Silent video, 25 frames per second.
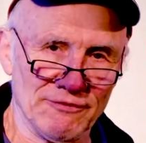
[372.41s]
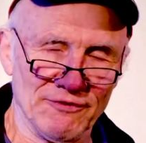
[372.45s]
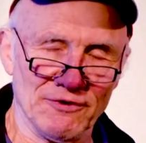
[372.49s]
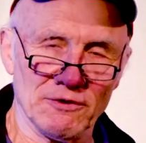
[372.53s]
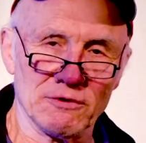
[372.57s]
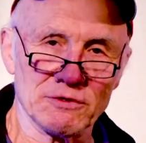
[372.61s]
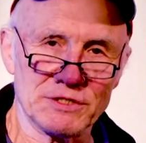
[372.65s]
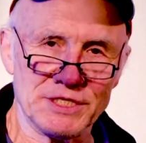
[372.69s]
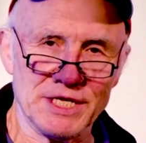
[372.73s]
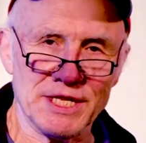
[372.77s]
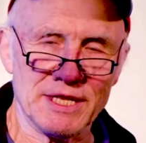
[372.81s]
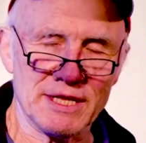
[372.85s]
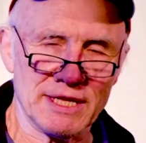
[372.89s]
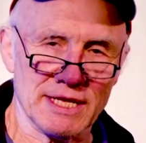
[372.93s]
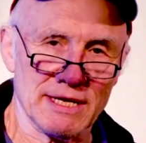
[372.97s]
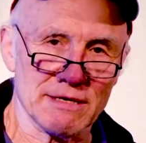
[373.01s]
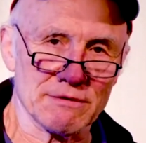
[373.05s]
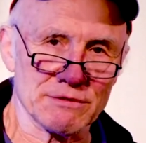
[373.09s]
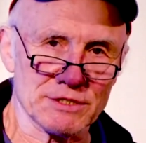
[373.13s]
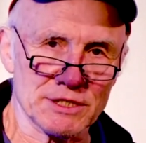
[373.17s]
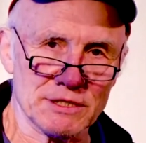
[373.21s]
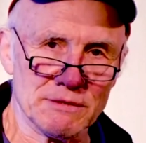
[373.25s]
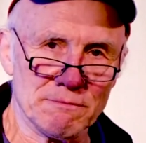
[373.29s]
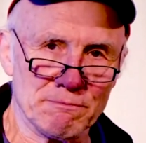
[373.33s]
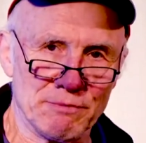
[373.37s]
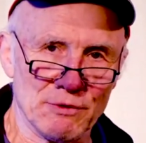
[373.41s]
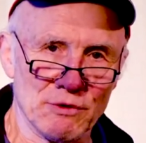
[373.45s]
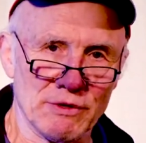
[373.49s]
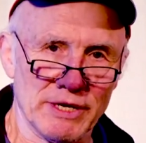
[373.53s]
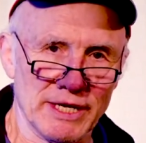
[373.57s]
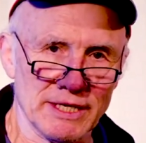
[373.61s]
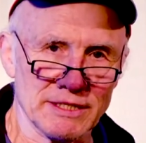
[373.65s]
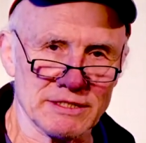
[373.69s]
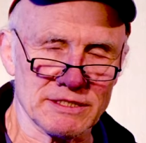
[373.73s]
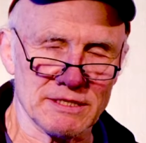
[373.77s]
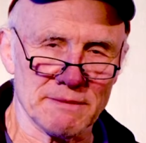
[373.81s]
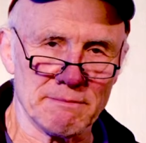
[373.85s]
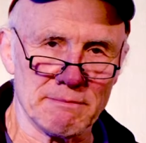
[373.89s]
40,000
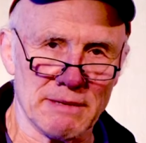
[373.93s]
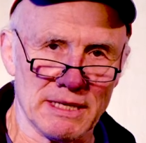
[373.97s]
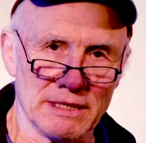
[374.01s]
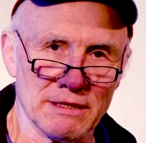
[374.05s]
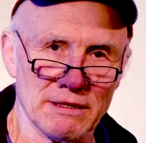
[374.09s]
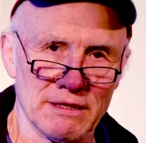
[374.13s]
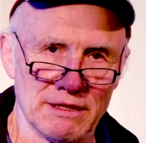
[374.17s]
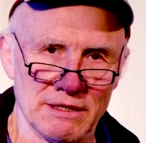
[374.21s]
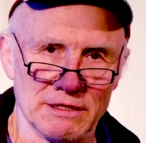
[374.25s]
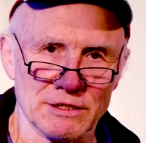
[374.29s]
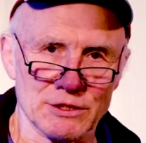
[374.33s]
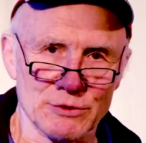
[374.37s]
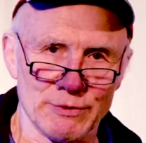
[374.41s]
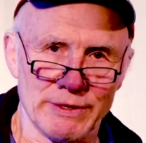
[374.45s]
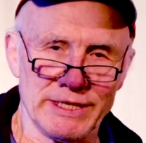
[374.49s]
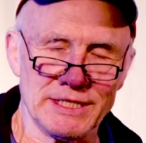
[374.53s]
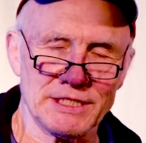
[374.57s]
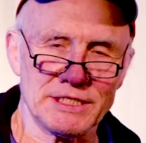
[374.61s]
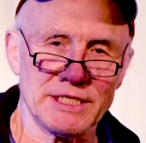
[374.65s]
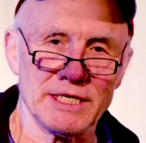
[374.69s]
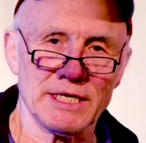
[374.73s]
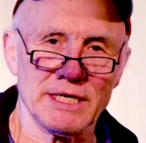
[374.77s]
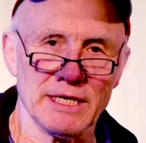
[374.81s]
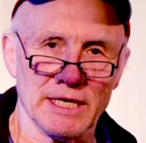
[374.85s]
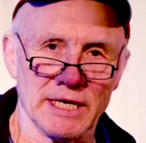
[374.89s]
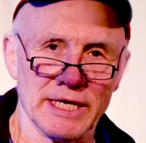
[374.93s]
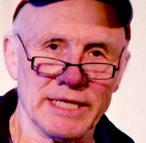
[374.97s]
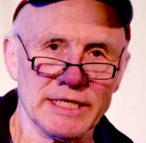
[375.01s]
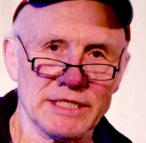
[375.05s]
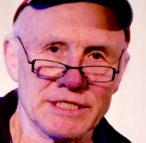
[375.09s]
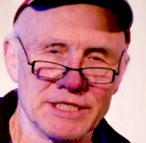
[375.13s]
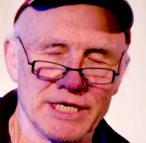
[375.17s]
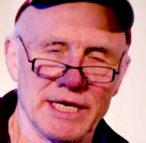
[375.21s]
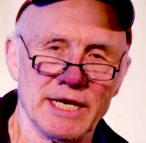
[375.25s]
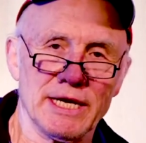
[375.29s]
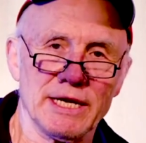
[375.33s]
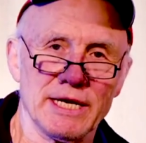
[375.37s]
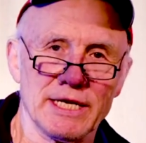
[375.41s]
bookings a month in
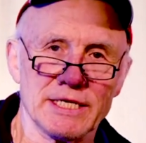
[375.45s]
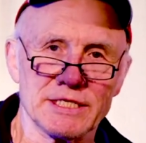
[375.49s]
2019.